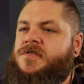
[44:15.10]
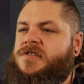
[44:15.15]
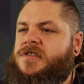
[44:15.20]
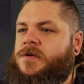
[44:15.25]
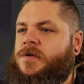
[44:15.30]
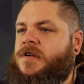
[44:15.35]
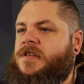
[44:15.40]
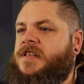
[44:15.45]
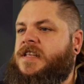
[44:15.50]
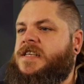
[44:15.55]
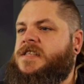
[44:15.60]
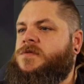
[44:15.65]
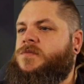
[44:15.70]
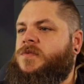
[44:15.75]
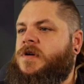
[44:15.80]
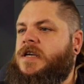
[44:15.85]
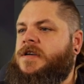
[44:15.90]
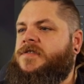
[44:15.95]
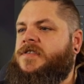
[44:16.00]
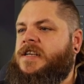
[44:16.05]
So in this
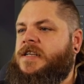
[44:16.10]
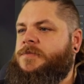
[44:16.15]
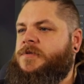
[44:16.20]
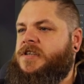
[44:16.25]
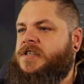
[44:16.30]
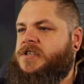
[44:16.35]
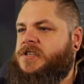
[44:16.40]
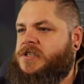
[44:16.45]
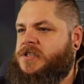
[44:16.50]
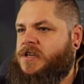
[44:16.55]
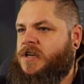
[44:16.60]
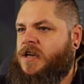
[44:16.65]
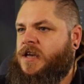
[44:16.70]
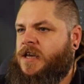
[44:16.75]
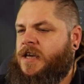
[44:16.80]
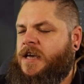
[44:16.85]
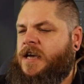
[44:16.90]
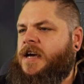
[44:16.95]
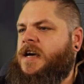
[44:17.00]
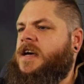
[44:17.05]
weevil image,
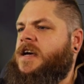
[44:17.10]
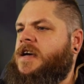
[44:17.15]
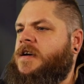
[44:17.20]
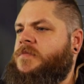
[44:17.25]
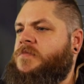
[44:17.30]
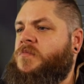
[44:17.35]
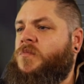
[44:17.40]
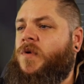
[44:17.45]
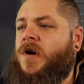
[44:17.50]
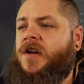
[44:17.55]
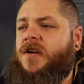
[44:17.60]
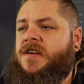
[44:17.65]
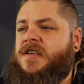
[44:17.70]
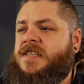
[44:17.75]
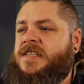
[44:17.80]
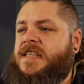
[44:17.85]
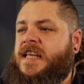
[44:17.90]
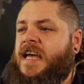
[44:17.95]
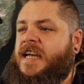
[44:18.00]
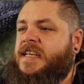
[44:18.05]
when I
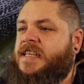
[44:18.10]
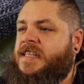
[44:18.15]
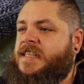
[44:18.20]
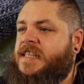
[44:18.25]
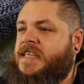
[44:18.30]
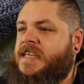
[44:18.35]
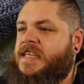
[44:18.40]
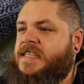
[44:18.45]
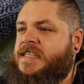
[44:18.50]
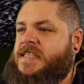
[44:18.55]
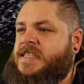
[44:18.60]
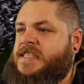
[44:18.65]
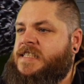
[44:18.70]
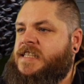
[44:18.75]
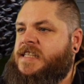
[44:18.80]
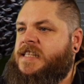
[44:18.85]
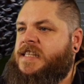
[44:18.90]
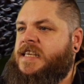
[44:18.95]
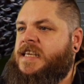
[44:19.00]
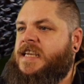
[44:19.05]
stacked this,
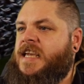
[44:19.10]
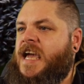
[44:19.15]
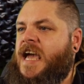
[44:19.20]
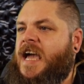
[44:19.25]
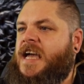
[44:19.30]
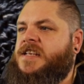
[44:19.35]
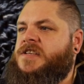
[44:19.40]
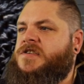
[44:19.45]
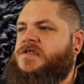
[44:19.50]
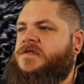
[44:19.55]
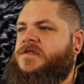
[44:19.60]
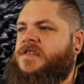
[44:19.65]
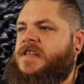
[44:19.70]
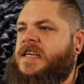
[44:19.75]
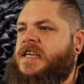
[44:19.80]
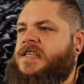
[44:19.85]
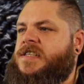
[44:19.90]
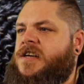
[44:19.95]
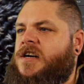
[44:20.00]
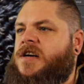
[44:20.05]
the edge of
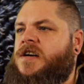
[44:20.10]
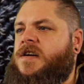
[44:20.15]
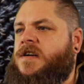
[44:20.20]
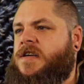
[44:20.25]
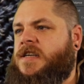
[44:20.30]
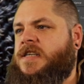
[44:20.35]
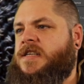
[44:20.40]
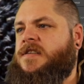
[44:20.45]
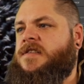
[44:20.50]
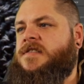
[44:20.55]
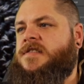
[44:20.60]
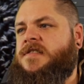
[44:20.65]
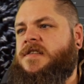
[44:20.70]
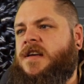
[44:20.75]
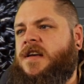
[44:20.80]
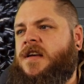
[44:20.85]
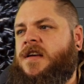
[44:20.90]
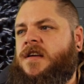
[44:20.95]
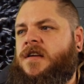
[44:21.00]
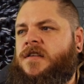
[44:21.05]
these eyes
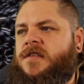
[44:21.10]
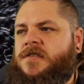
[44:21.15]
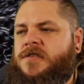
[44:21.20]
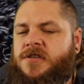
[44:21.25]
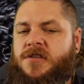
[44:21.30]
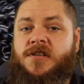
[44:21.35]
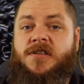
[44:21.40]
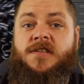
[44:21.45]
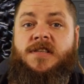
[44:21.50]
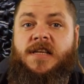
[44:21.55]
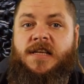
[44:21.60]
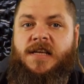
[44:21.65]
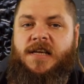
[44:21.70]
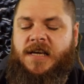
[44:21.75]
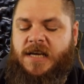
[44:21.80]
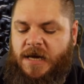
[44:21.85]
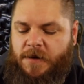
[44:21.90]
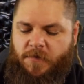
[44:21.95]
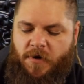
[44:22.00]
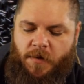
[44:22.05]
just
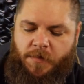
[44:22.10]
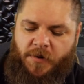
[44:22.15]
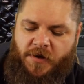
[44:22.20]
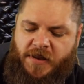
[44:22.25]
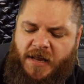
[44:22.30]
didn't come up.